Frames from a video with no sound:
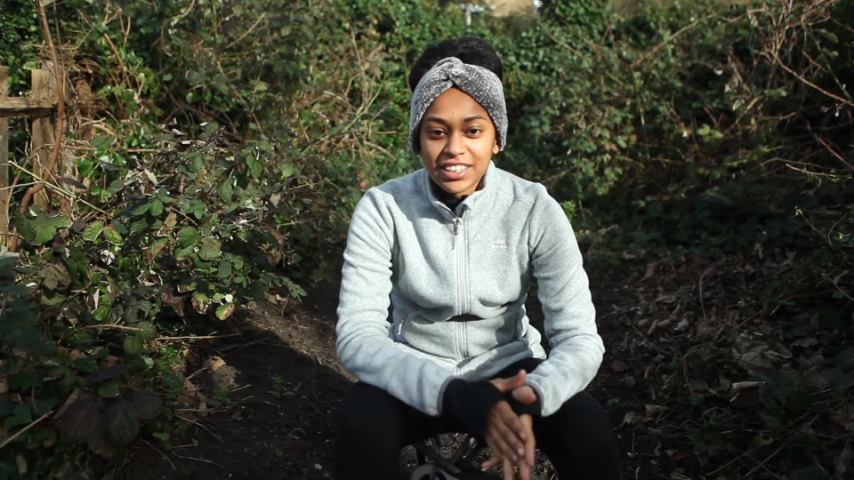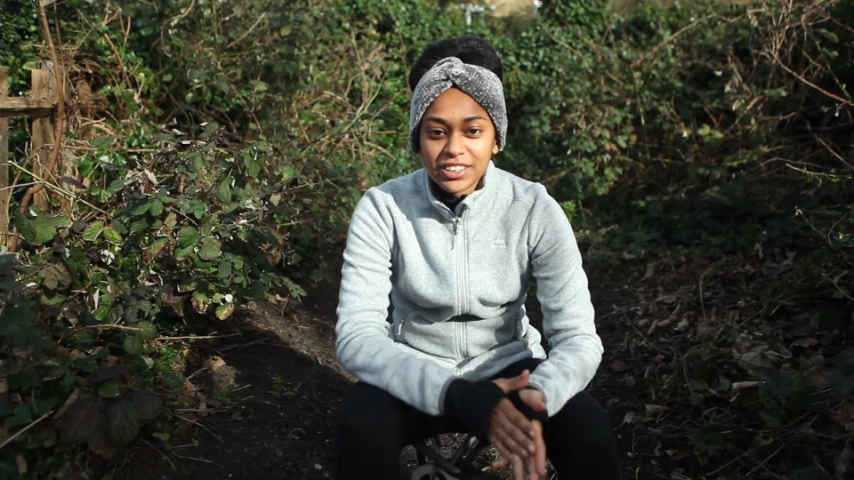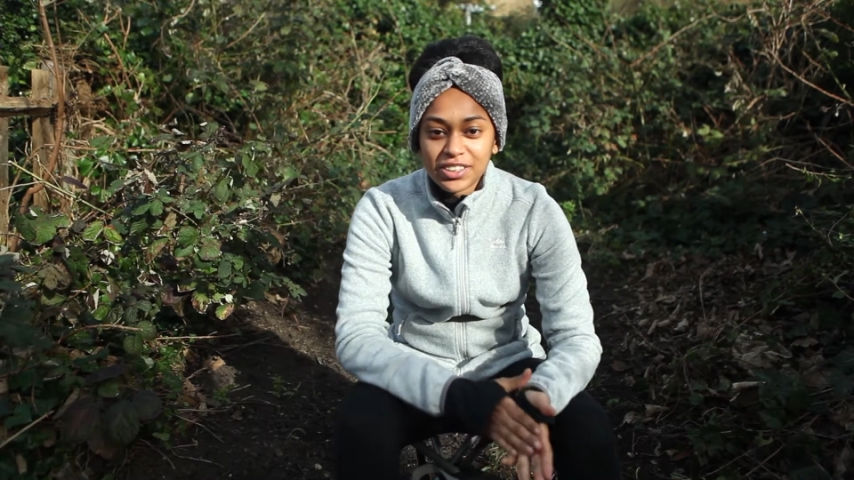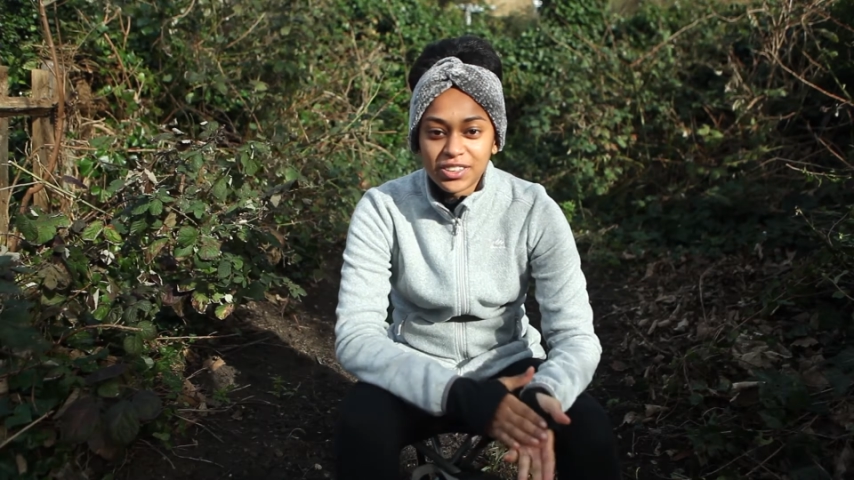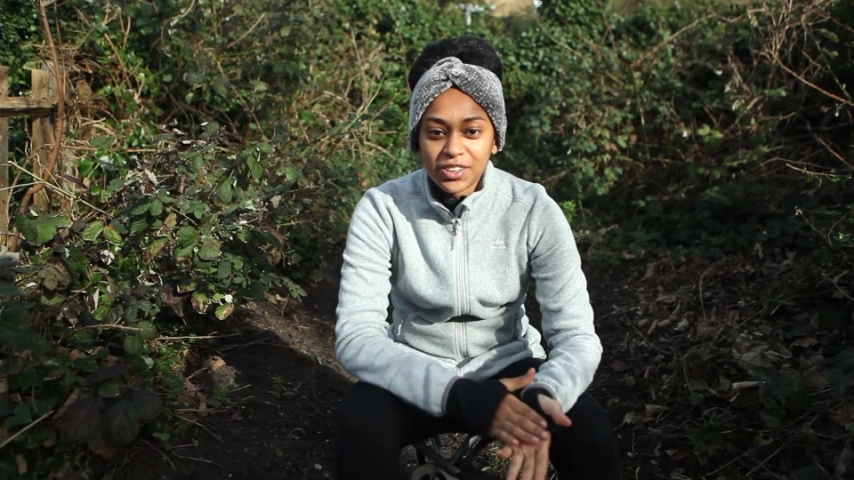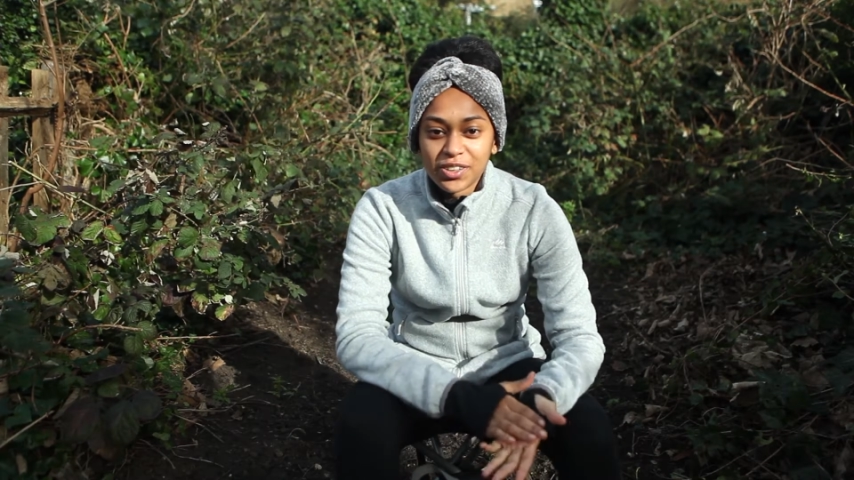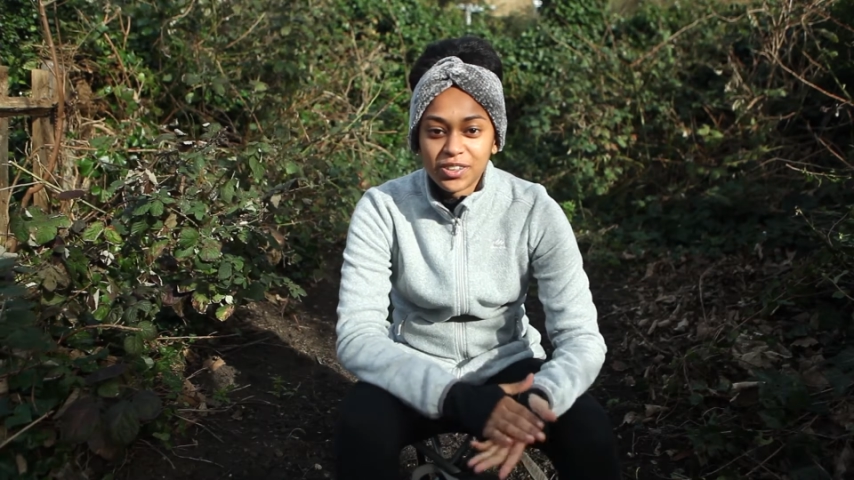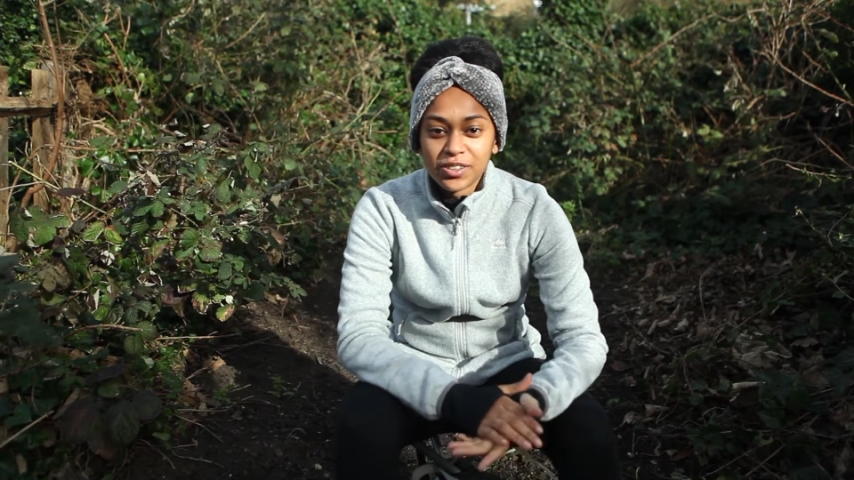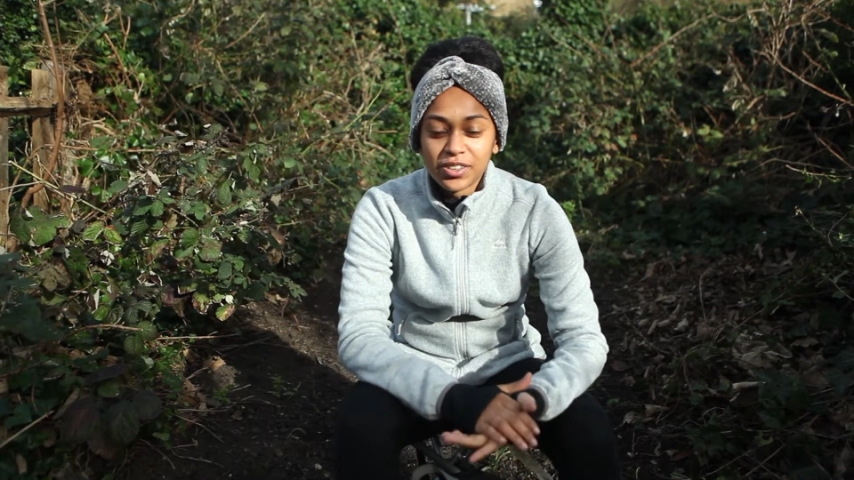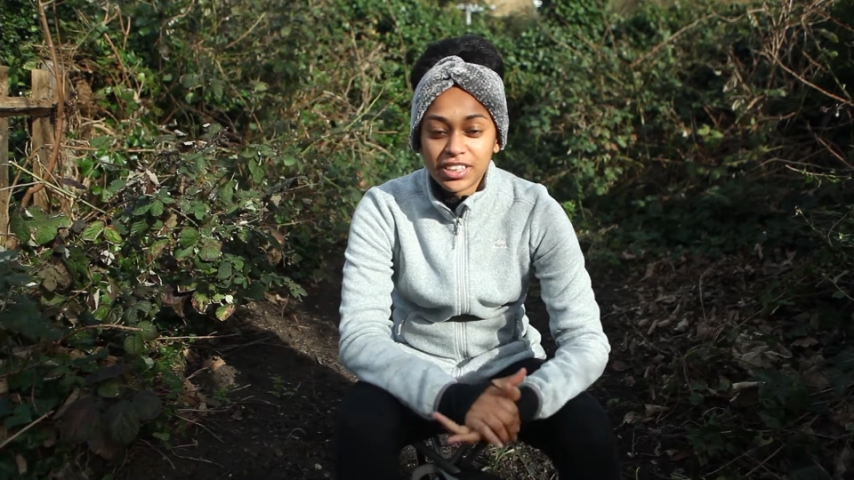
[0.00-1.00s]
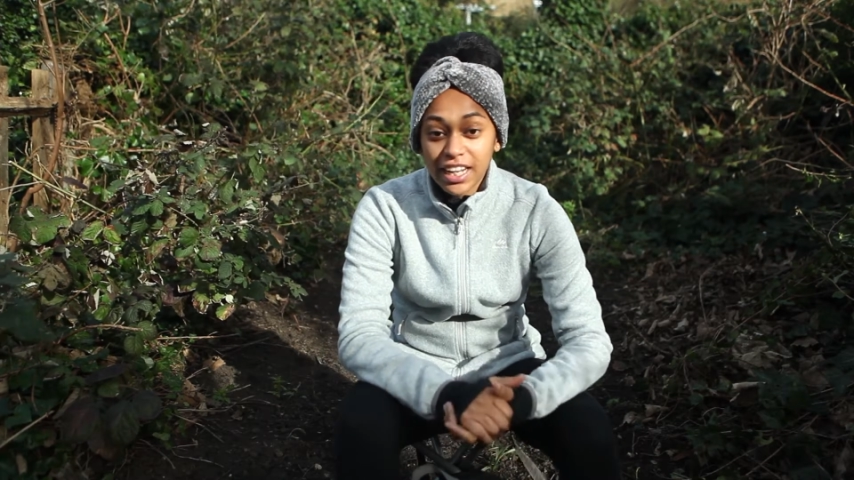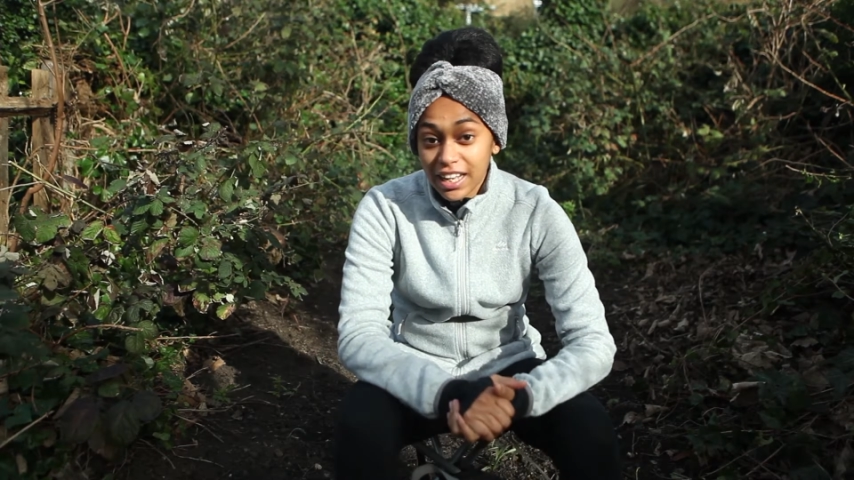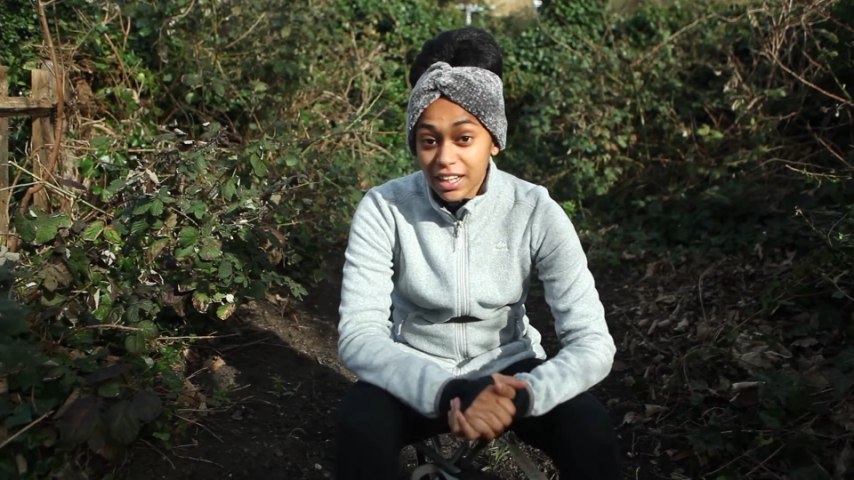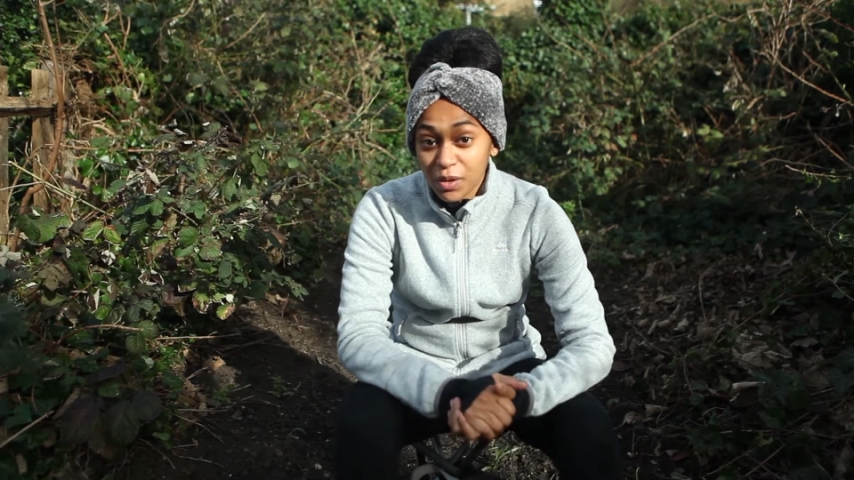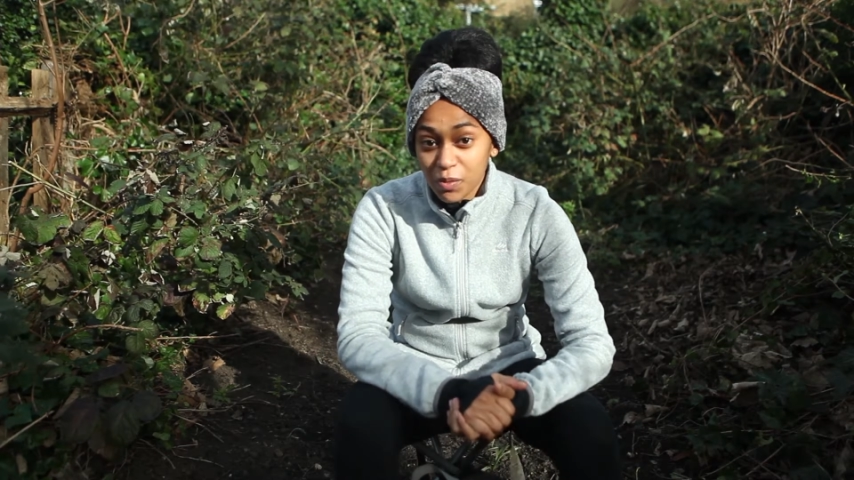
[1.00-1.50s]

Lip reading: So today